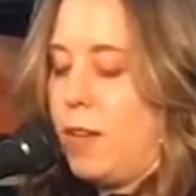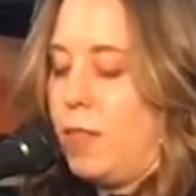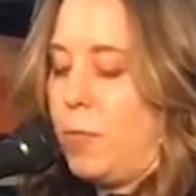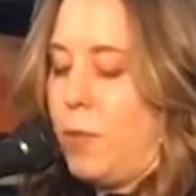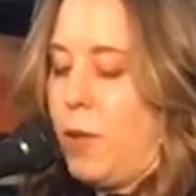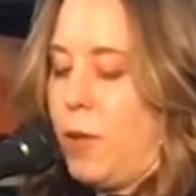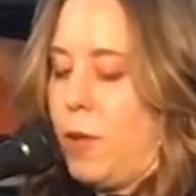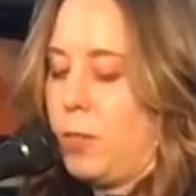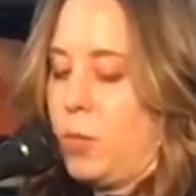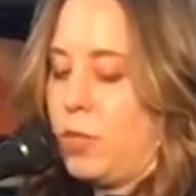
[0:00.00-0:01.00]
had the balls
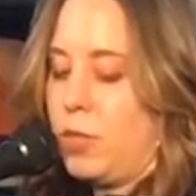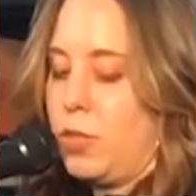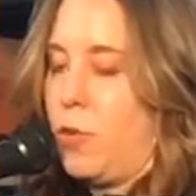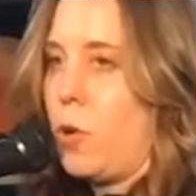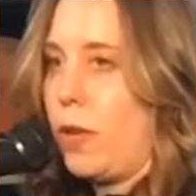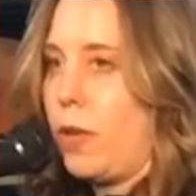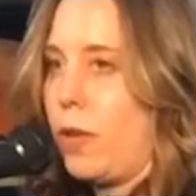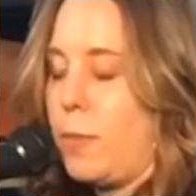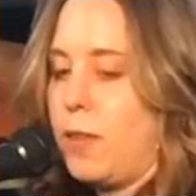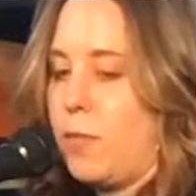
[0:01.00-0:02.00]
to wish for or let
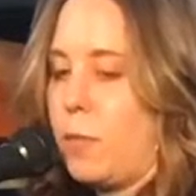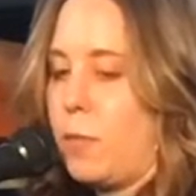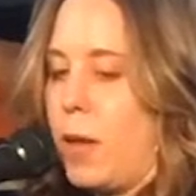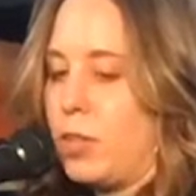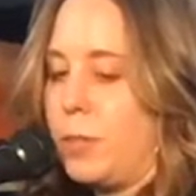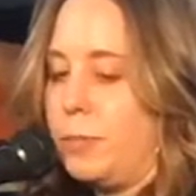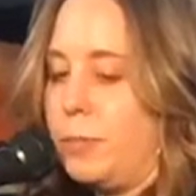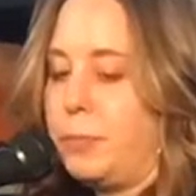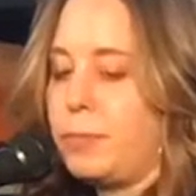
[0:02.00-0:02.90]
myself imagine.